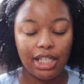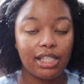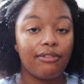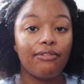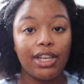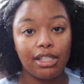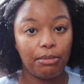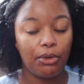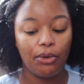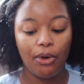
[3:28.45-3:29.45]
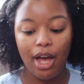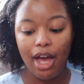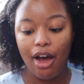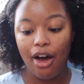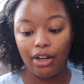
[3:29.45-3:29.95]
It's invisible
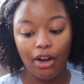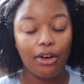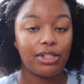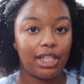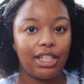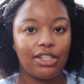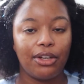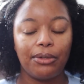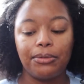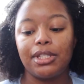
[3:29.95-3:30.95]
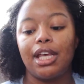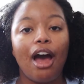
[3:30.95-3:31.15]
on all skin tones.